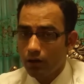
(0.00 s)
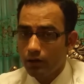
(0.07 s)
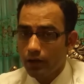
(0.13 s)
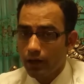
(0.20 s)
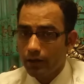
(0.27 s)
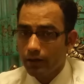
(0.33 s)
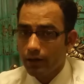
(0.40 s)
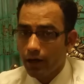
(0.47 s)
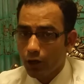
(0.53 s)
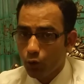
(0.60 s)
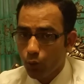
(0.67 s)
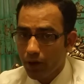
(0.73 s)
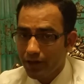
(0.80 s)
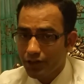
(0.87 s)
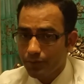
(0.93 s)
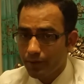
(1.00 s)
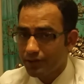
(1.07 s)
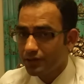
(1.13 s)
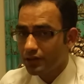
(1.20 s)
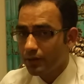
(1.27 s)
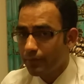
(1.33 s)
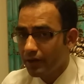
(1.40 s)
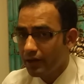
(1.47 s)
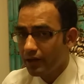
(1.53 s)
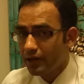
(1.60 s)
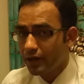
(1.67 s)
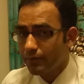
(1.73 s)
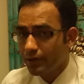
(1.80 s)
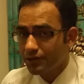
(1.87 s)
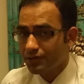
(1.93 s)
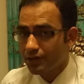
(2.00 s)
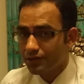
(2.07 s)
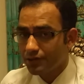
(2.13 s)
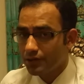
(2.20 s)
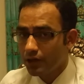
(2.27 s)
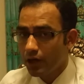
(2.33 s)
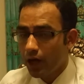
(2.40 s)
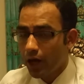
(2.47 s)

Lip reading: that GLUT1 is present in the brain and red blood cells.